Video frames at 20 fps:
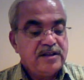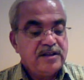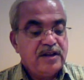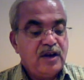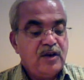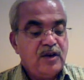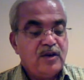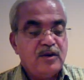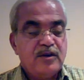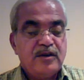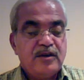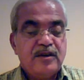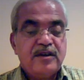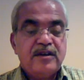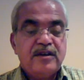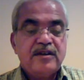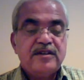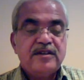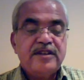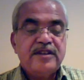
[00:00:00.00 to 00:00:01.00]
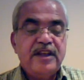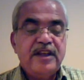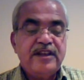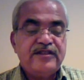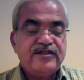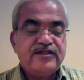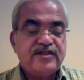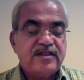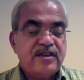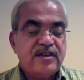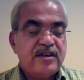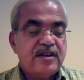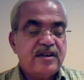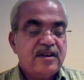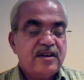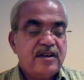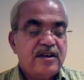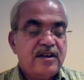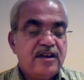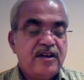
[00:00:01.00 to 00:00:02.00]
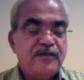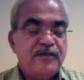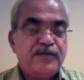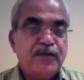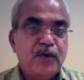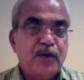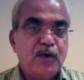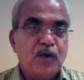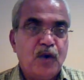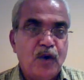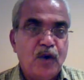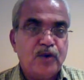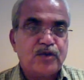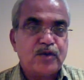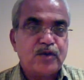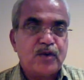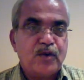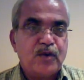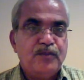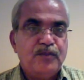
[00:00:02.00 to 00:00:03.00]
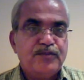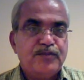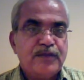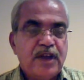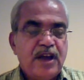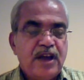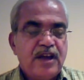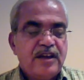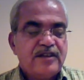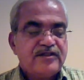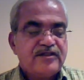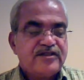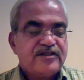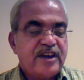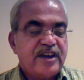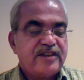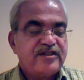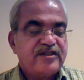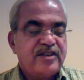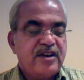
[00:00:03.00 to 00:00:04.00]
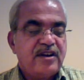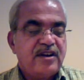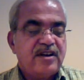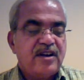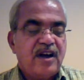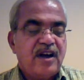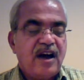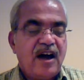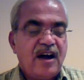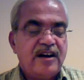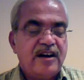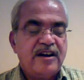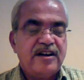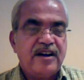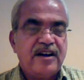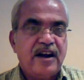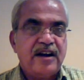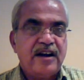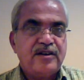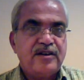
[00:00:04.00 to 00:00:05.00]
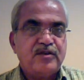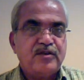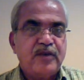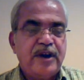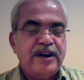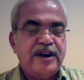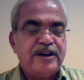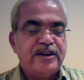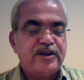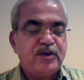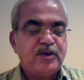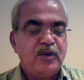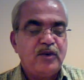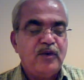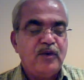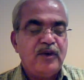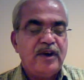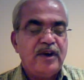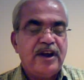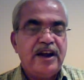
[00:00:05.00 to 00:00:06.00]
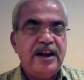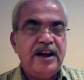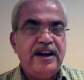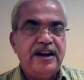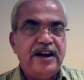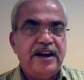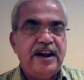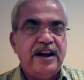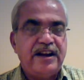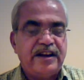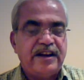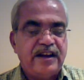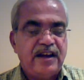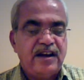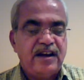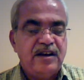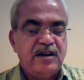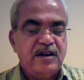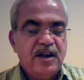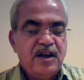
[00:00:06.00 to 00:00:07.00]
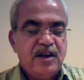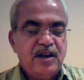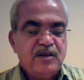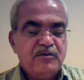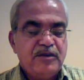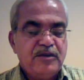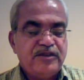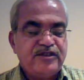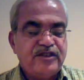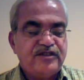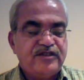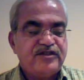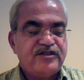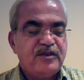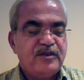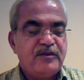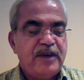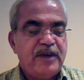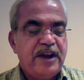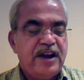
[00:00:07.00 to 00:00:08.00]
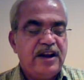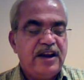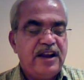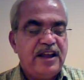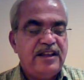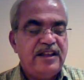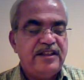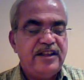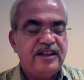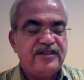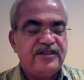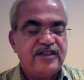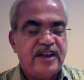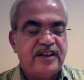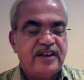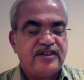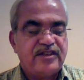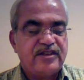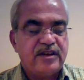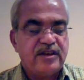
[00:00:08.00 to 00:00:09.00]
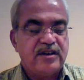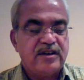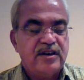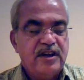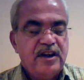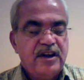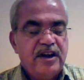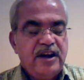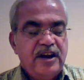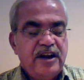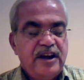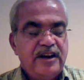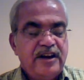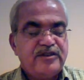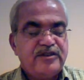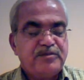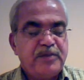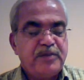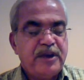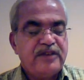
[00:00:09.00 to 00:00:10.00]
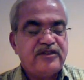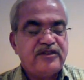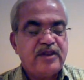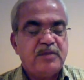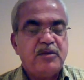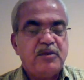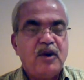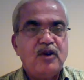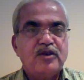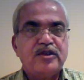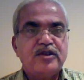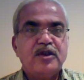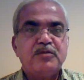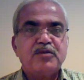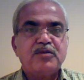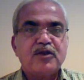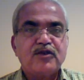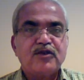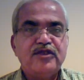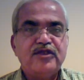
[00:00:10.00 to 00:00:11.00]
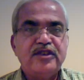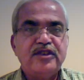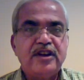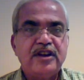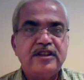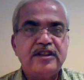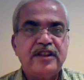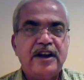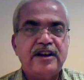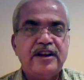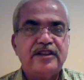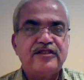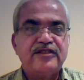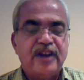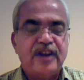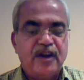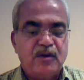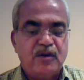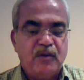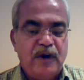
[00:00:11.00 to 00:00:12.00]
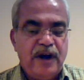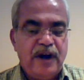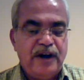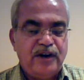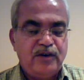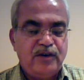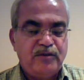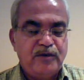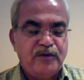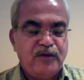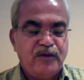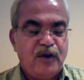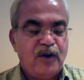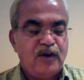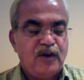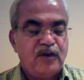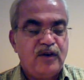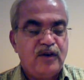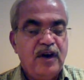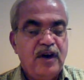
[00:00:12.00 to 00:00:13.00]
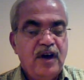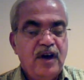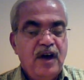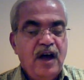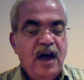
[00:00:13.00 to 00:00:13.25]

Now, this, if you go through section 122 in detail, which is very lengthy section, it speaks about the procedure that is required to be followed.